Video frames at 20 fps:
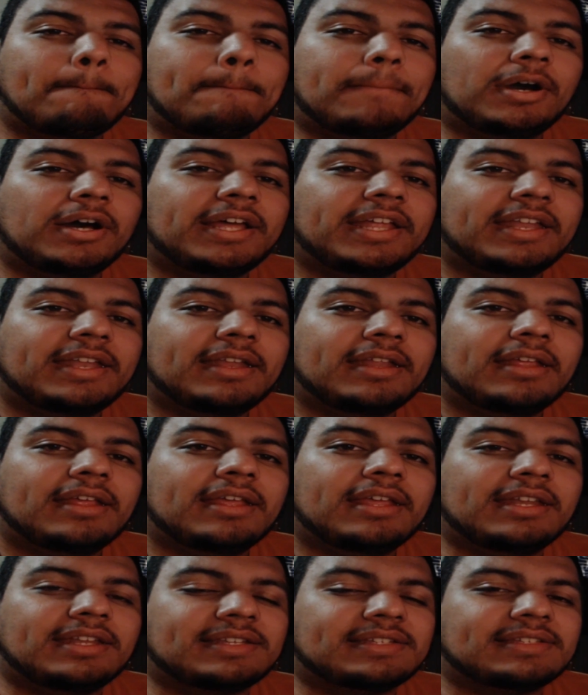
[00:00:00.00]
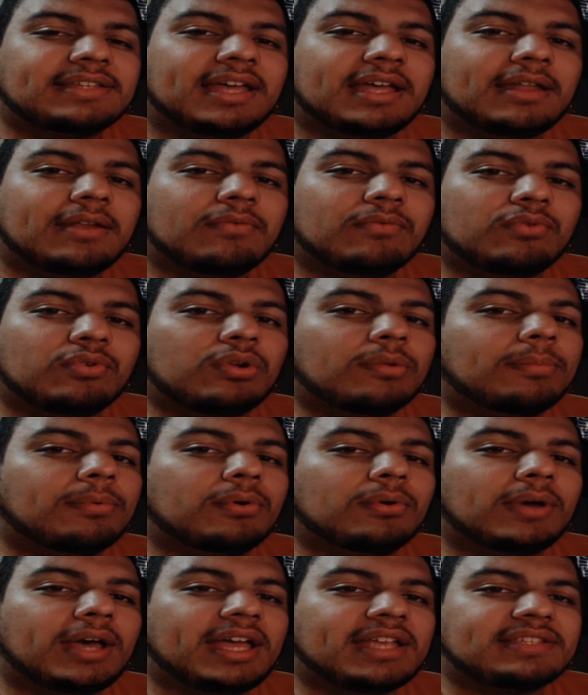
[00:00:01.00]
but it is not
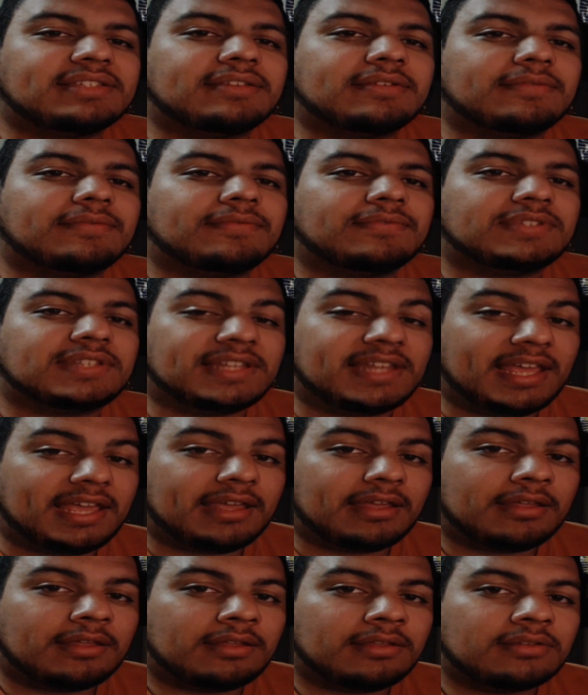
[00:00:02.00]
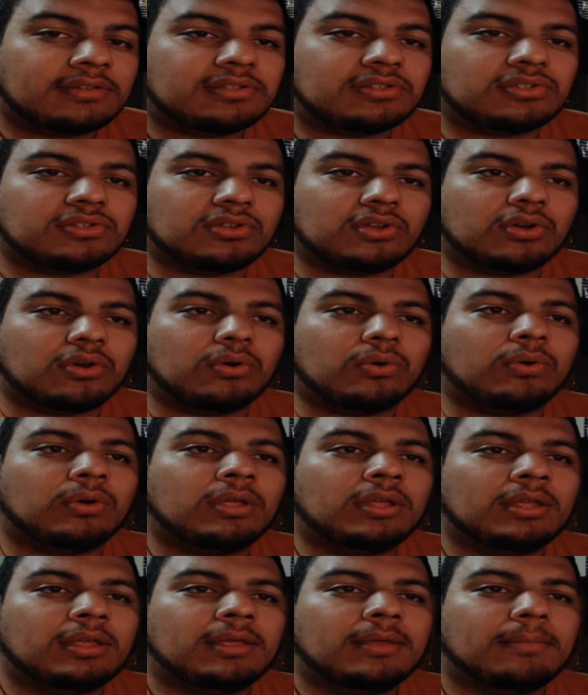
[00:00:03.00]
rootable as of today. So
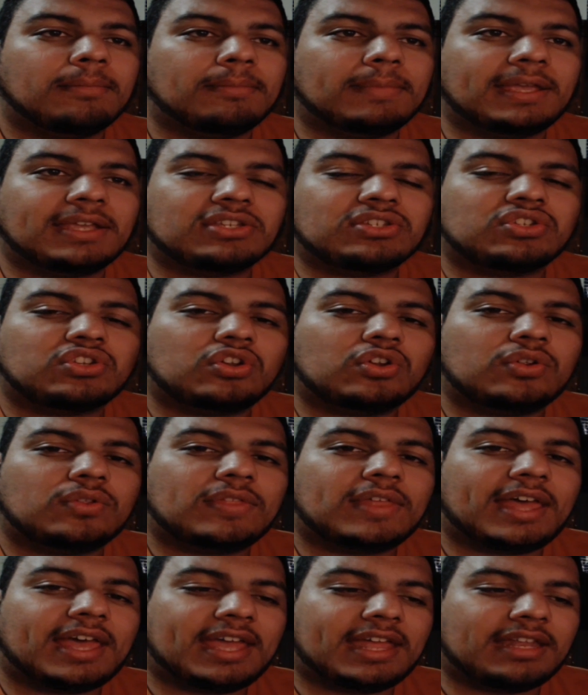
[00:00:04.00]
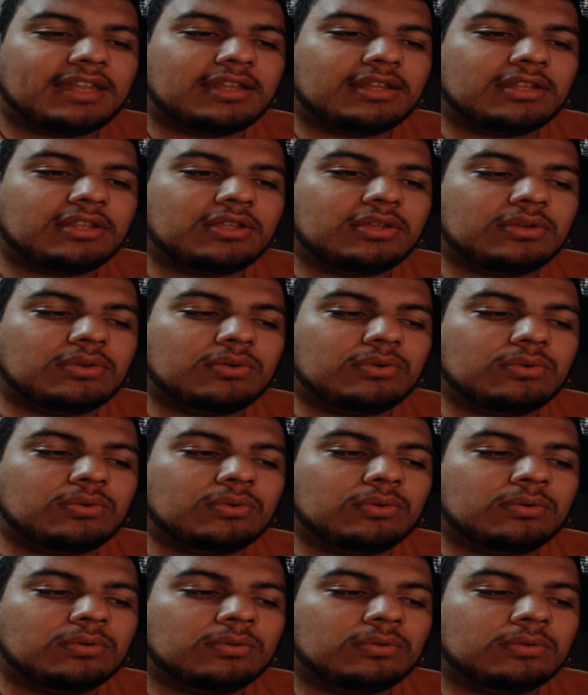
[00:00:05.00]
make sure that
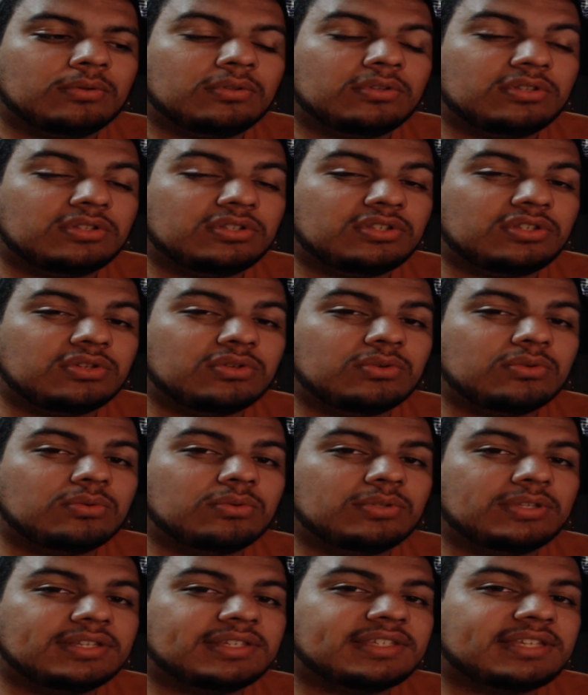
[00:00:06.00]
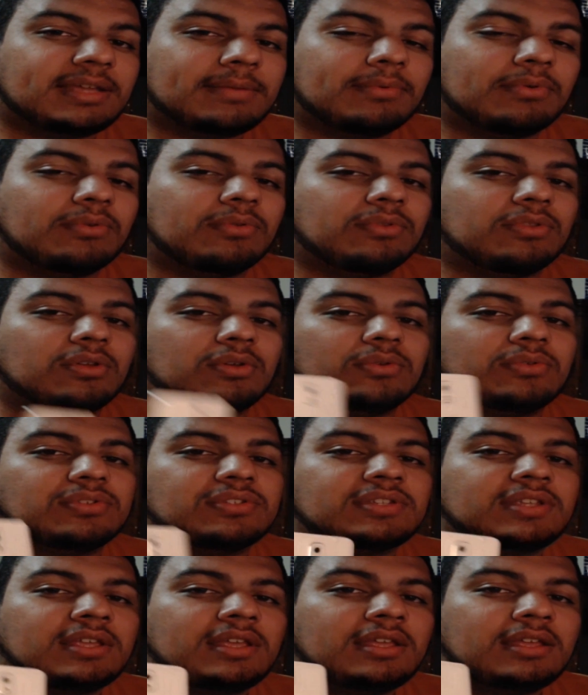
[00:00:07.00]
you do disable
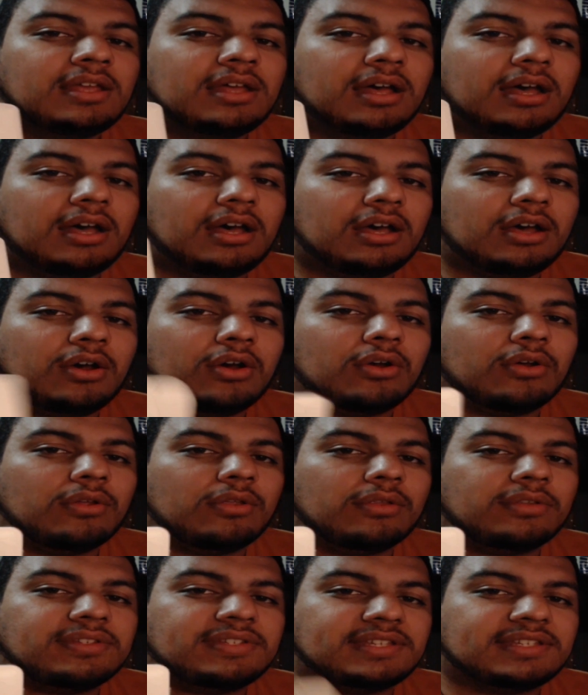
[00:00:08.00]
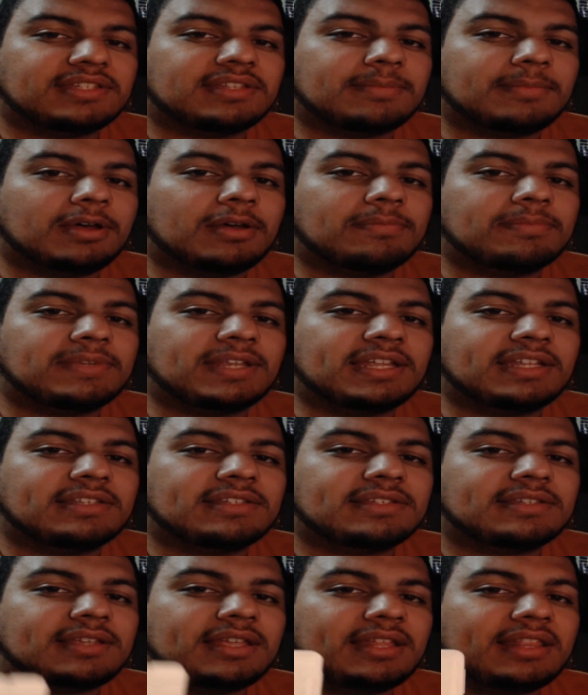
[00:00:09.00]
those system
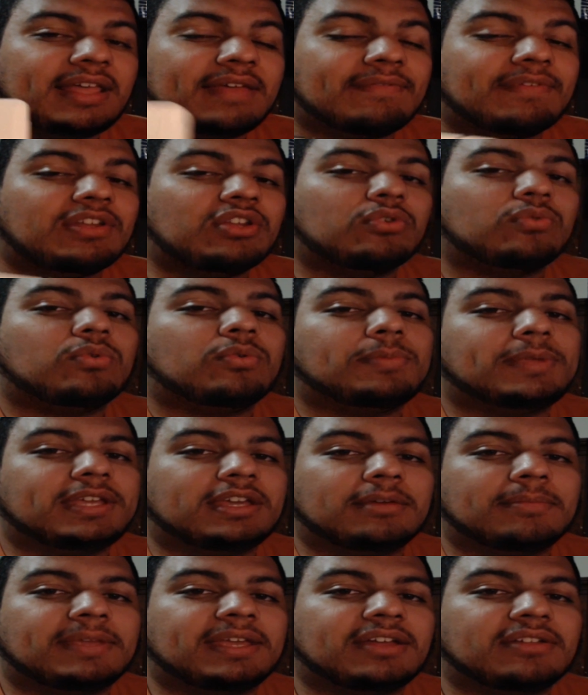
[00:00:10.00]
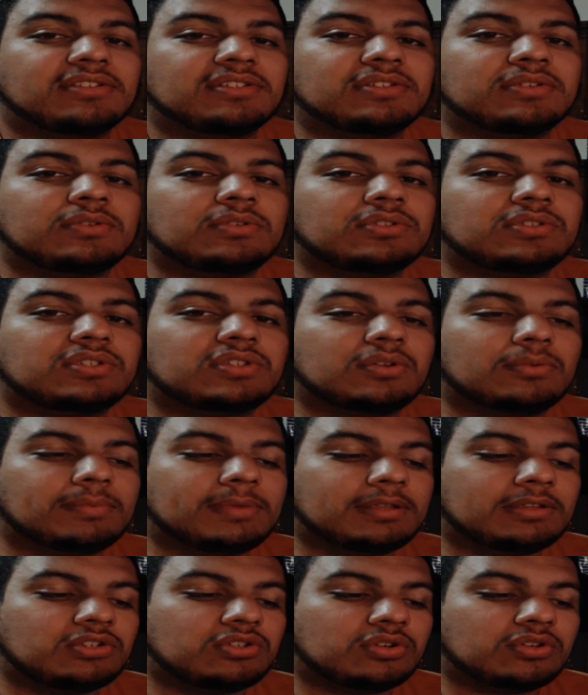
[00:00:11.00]
updates, and that video will be coming out soon. So
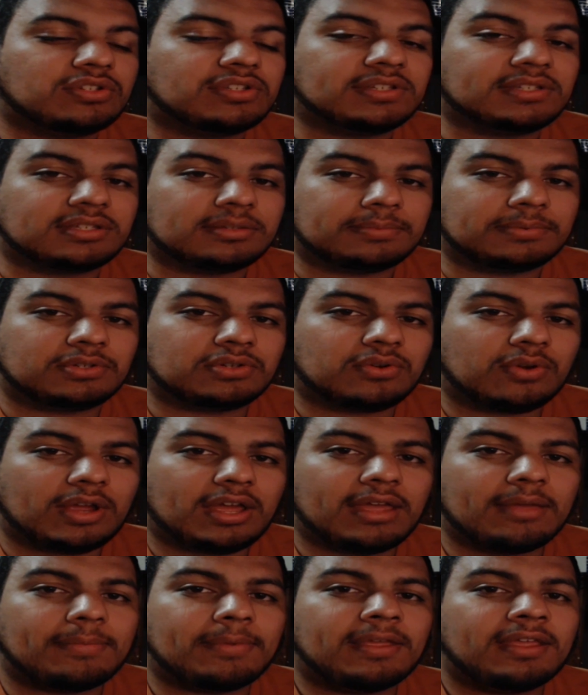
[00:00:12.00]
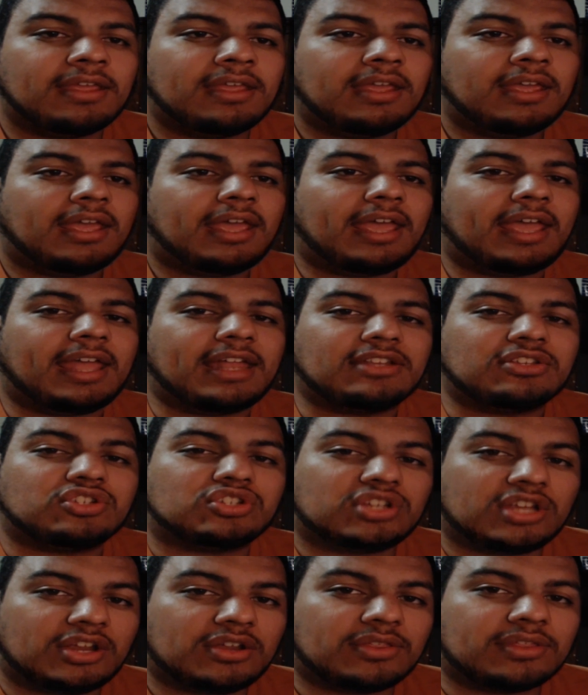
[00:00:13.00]
be sure to subscribe and
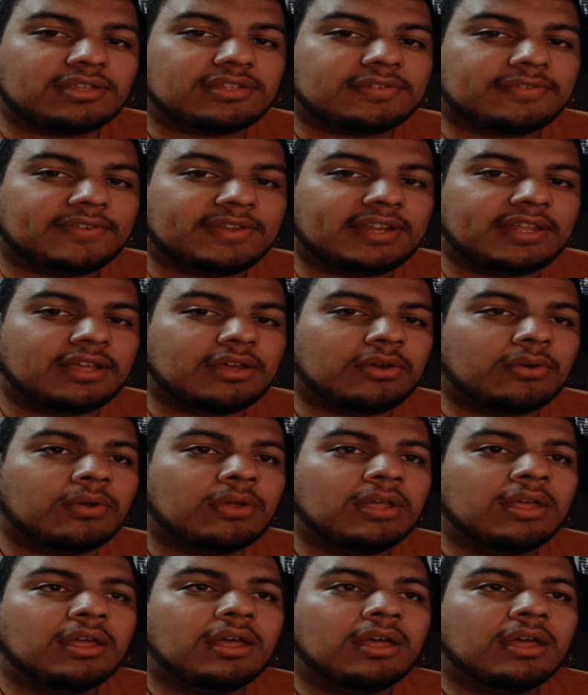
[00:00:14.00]
share this video